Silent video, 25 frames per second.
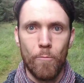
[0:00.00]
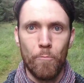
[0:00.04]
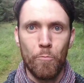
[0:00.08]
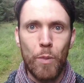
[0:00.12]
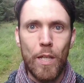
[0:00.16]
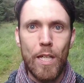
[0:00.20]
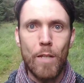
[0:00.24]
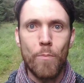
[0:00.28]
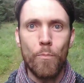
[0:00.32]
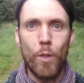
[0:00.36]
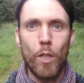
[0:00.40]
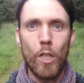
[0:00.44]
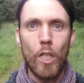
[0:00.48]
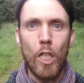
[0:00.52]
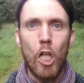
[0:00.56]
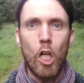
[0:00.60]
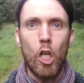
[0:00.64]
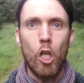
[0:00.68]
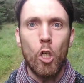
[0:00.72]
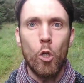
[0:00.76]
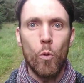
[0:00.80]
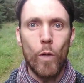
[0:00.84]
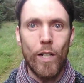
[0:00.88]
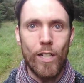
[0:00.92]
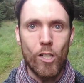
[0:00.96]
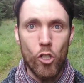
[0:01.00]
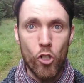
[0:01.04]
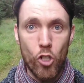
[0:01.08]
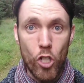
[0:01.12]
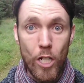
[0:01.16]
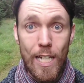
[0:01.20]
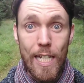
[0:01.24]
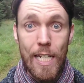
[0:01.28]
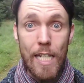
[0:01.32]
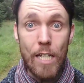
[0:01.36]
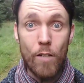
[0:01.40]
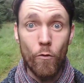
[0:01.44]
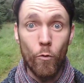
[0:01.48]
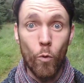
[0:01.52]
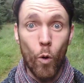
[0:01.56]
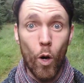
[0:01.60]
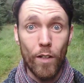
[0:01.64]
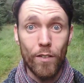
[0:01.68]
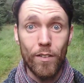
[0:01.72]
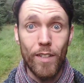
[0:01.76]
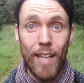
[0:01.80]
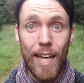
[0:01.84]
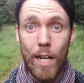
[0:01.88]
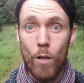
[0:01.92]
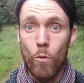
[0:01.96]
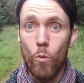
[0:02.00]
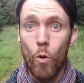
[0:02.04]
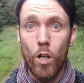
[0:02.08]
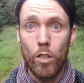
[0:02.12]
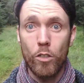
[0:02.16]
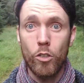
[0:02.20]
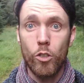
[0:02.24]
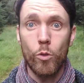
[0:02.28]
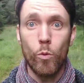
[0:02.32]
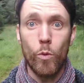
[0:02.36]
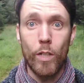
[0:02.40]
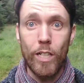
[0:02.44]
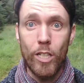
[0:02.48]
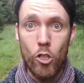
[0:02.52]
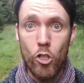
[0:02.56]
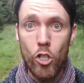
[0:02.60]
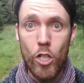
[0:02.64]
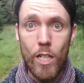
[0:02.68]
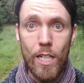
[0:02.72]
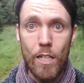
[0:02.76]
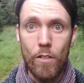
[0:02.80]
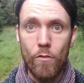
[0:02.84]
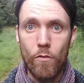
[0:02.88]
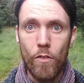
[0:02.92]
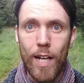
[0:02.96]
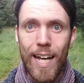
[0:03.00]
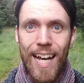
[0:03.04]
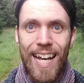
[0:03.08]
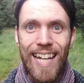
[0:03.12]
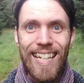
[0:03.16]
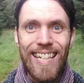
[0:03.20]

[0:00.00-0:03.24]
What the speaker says: People who achieve what they want to achieve,